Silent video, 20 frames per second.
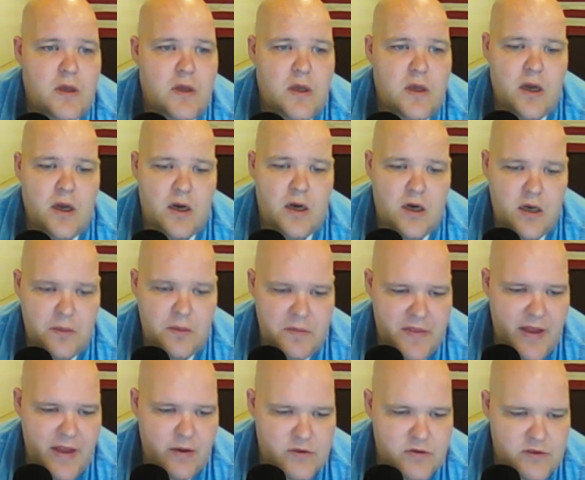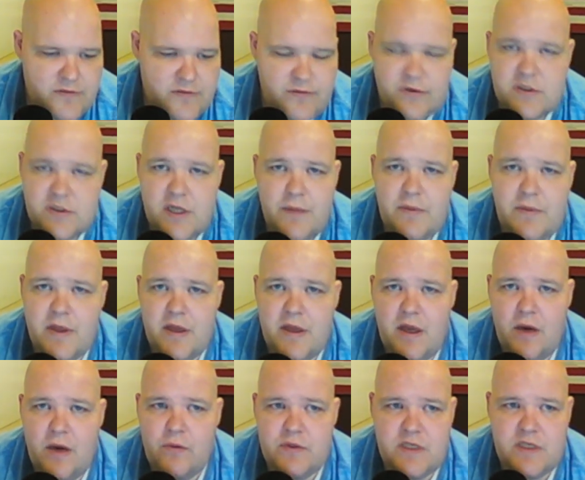And that was the first time that
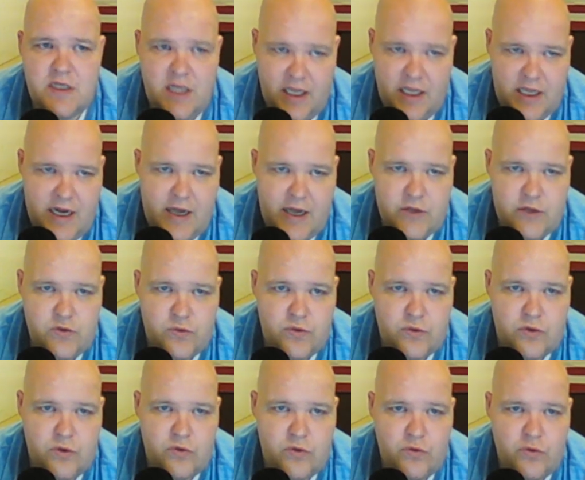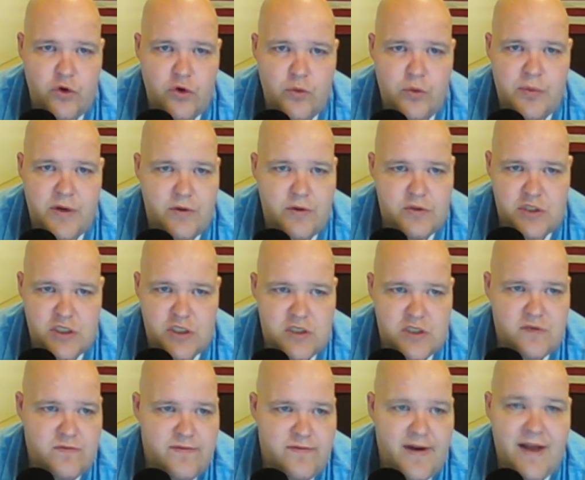I was in an actual group, and it was
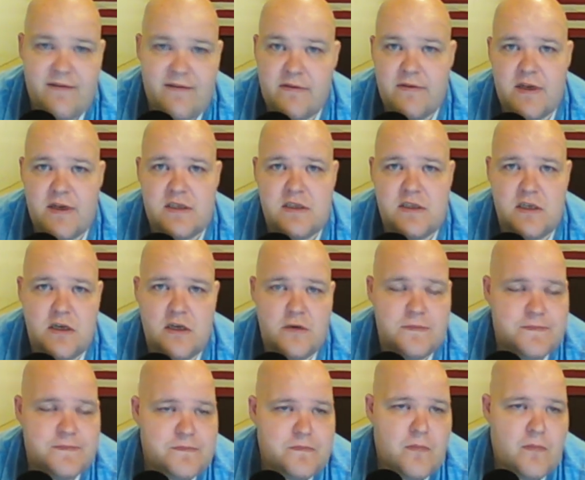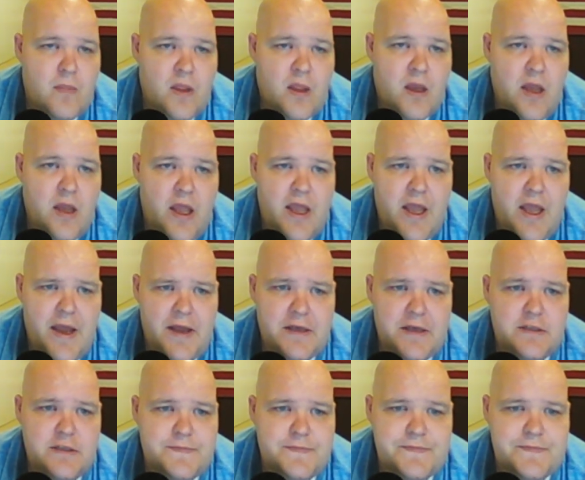just 5 of us,
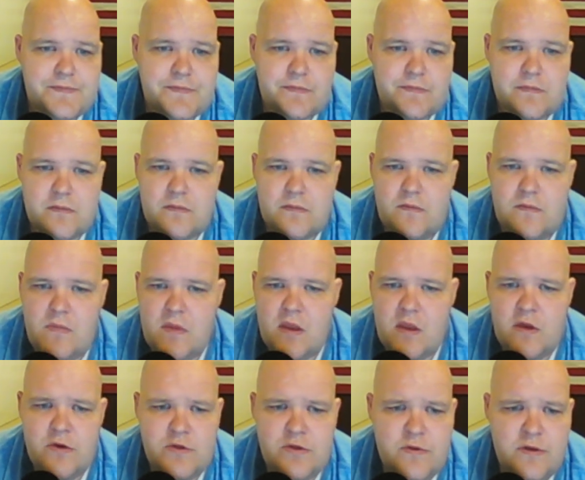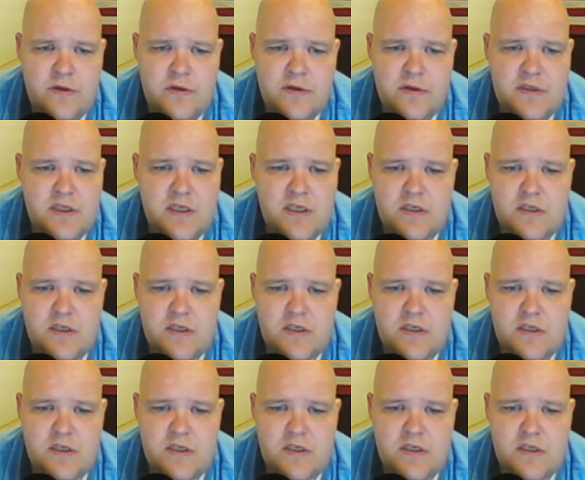And it was one of those things